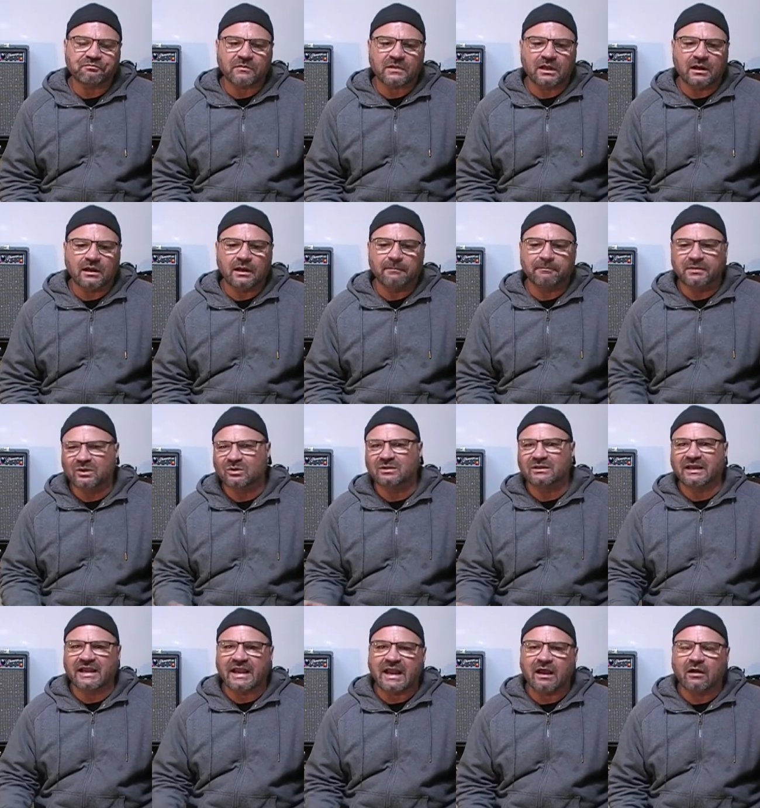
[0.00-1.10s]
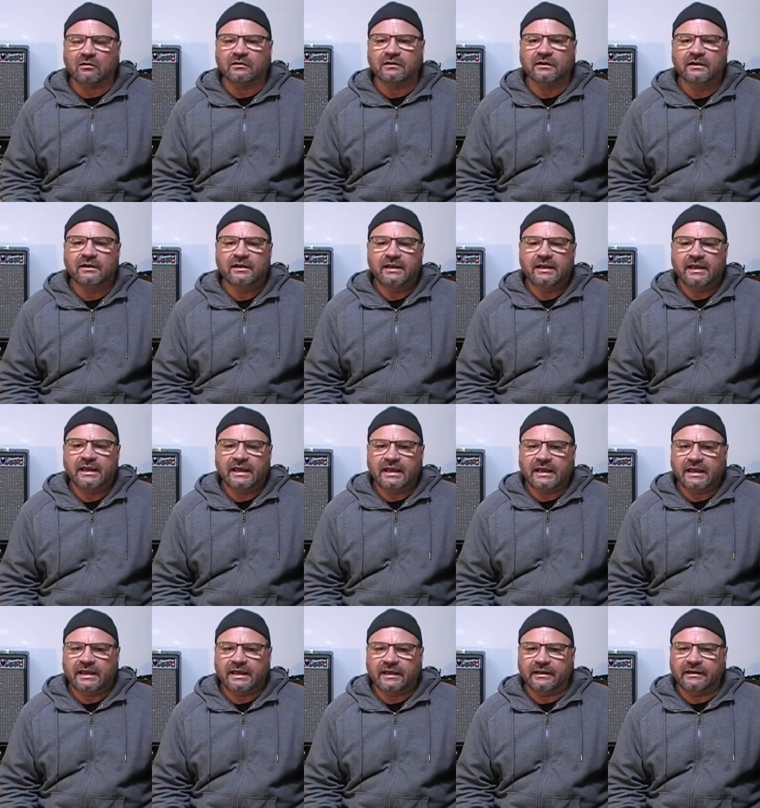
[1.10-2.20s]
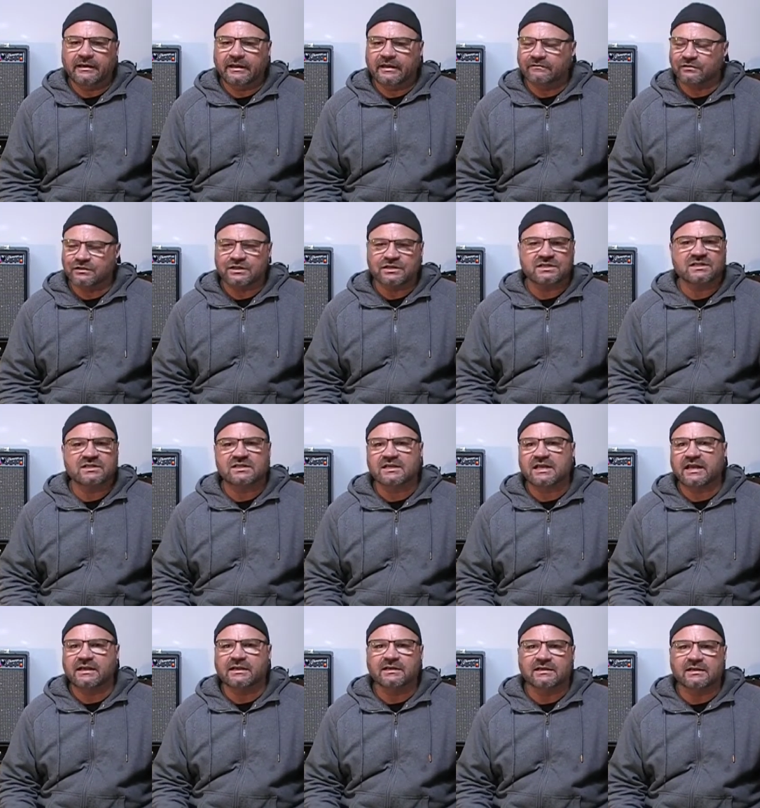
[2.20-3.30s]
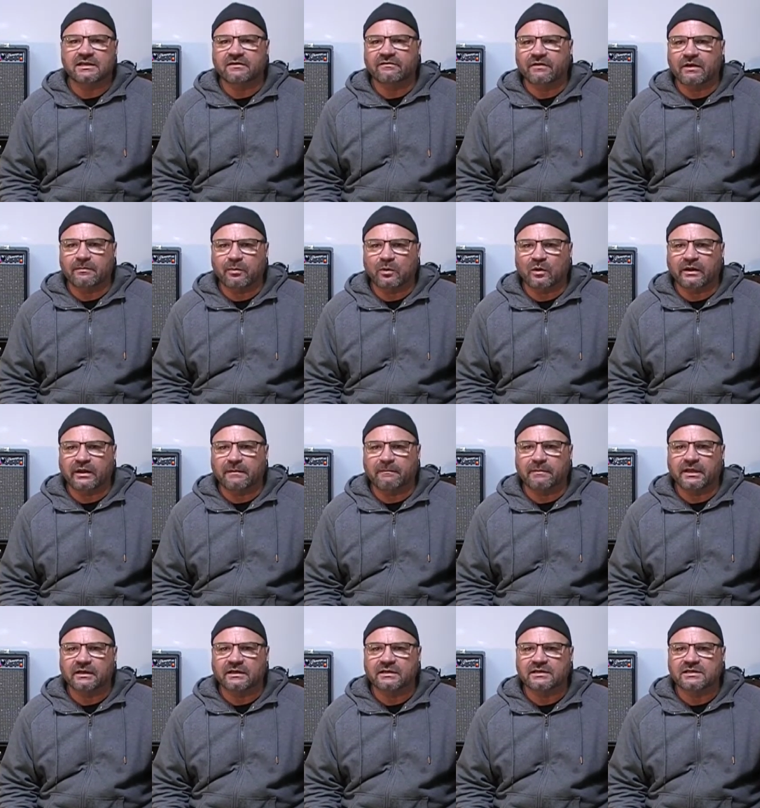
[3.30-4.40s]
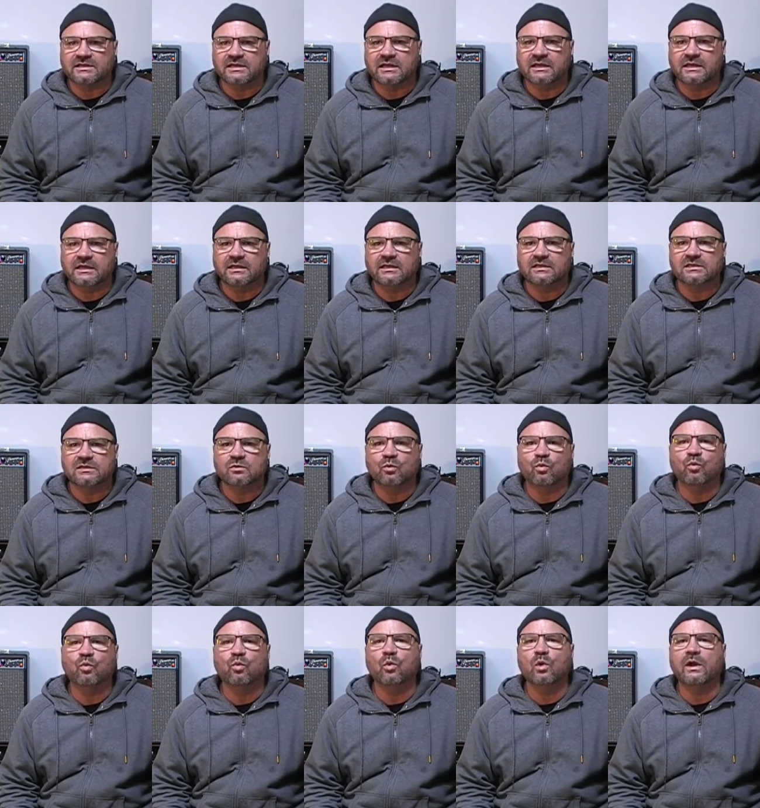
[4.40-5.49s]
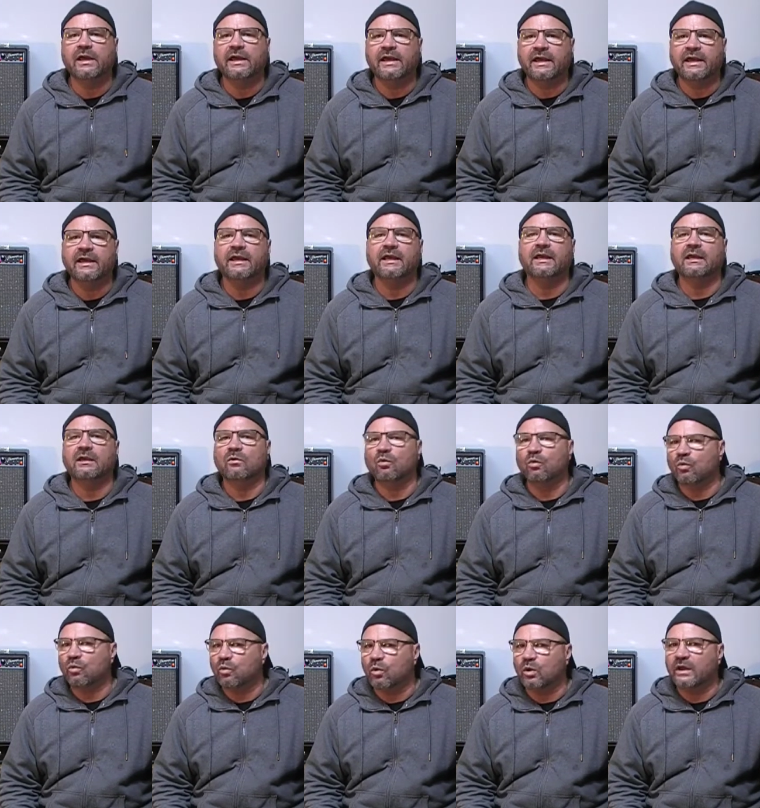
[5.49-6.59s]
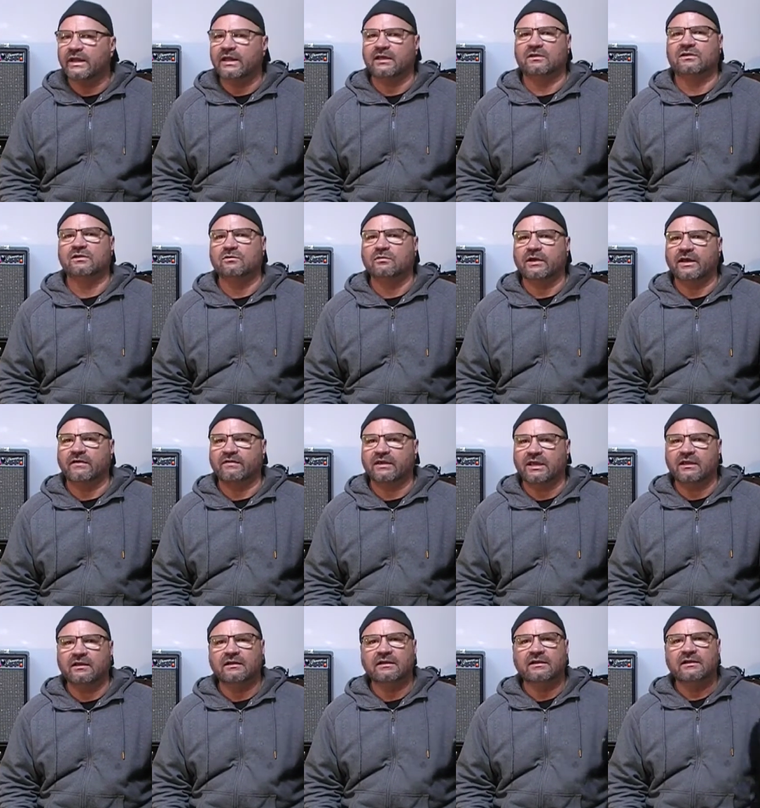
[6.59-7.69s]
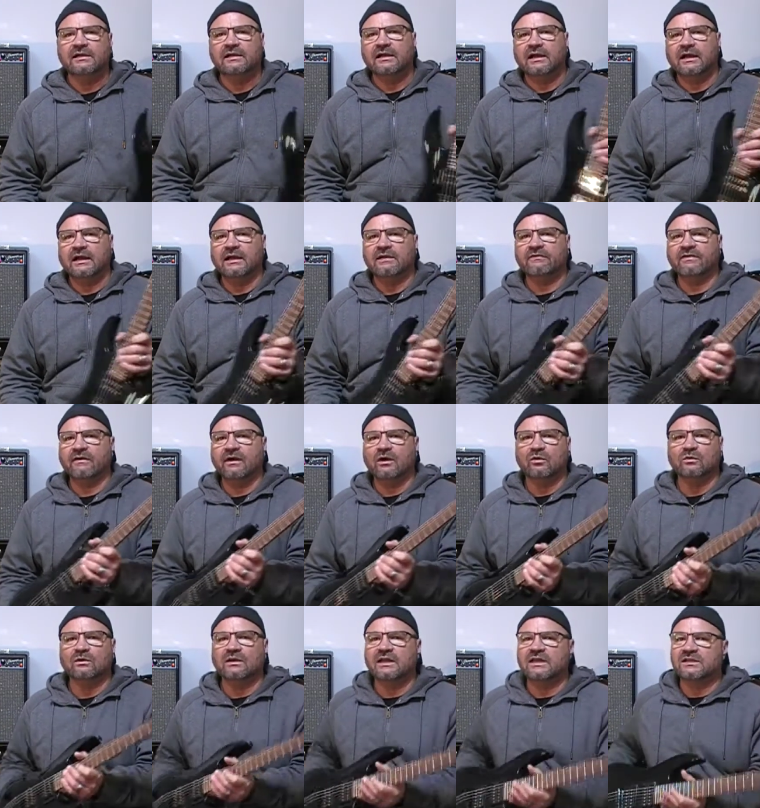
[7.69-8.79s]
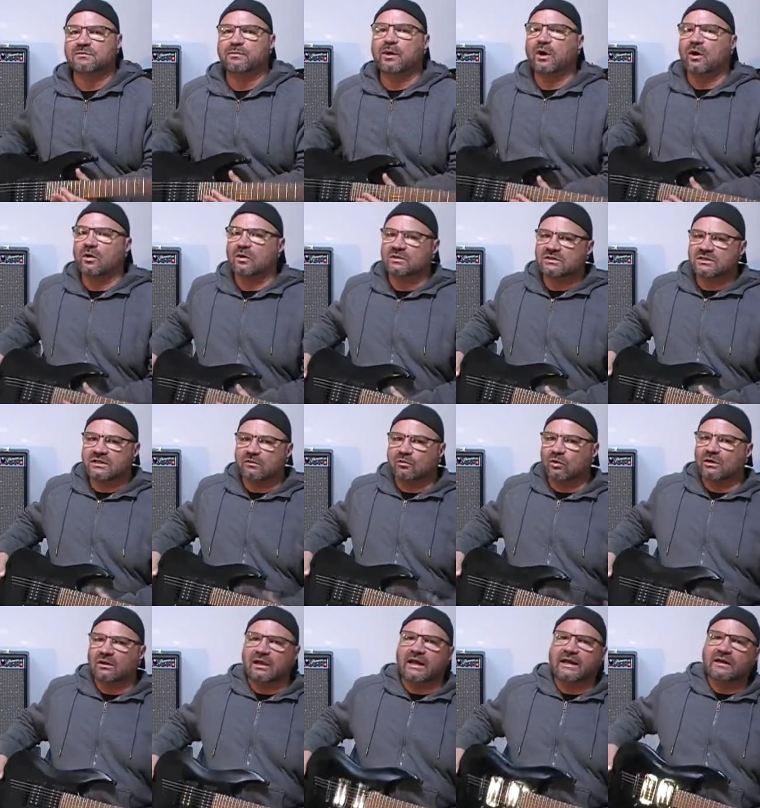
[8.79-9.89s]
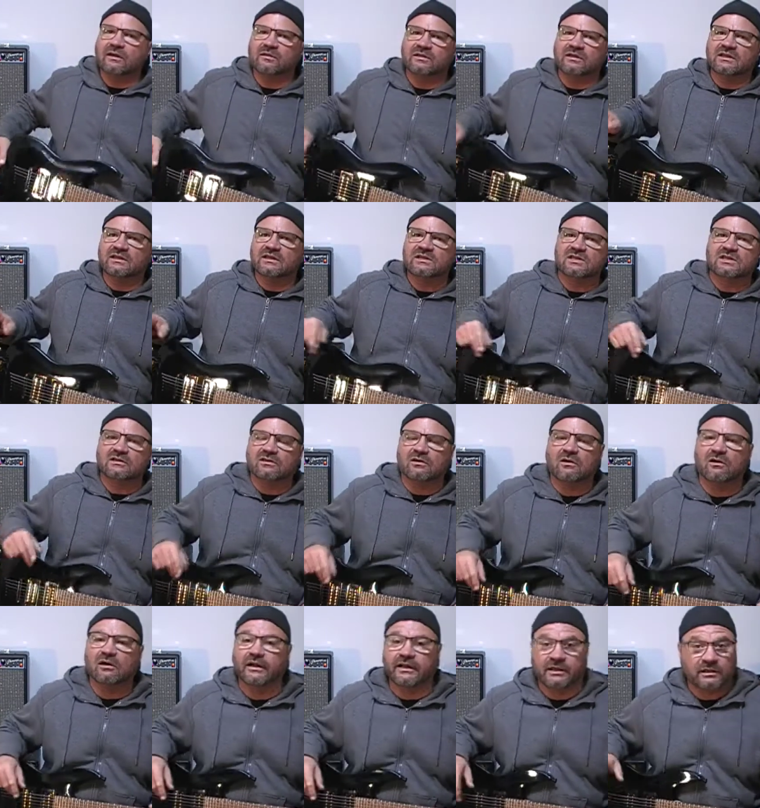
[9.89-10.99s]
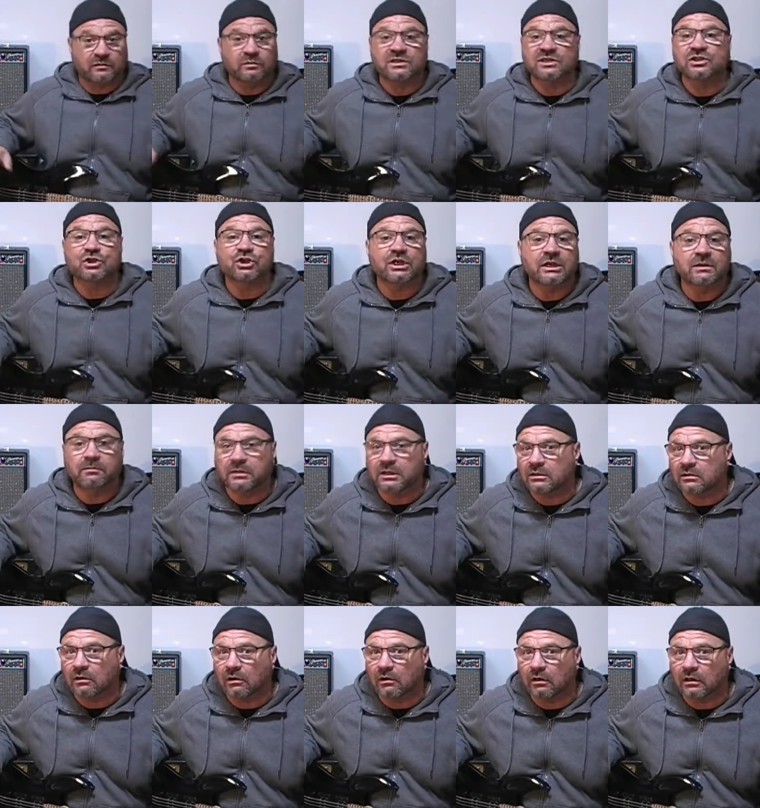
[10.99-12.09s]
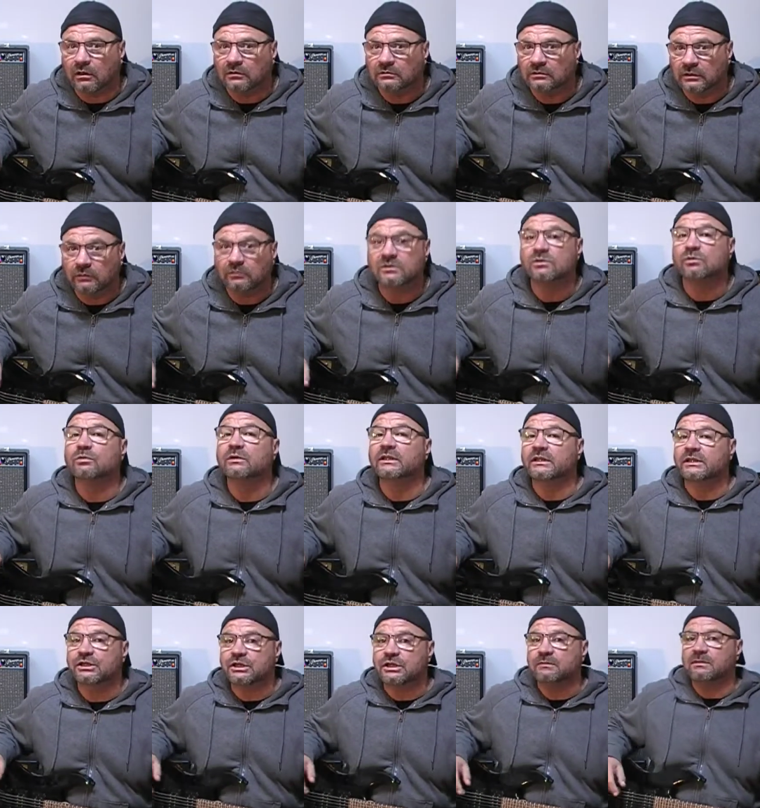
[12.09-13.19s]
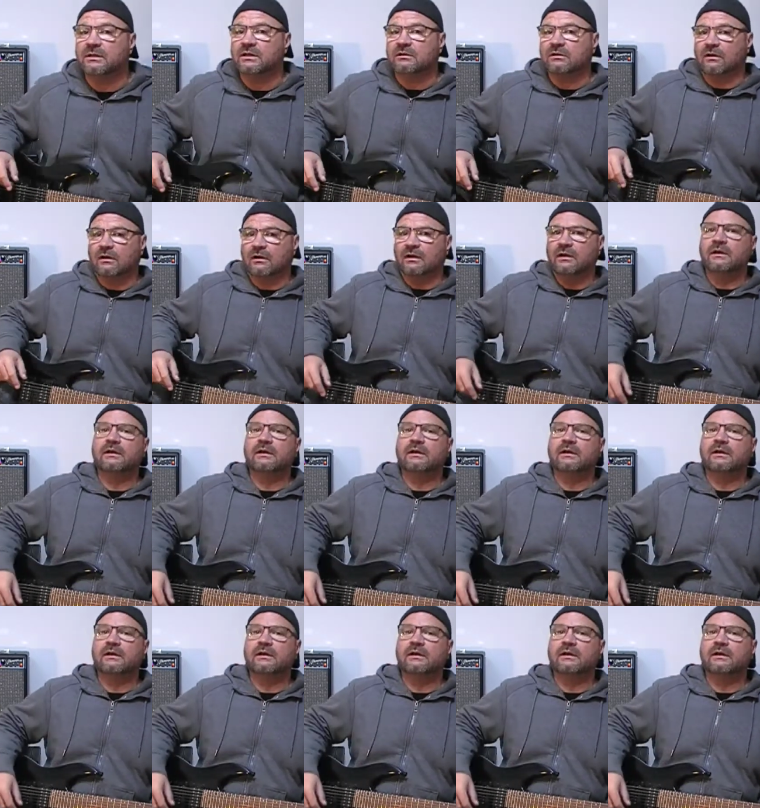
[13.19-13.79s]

out, and have just decided to give up on it because it is way, way too heavy. I've owned Les Pauls that were lighter than this guitar, and it was a cheap guitar. It was a really cheap guitar,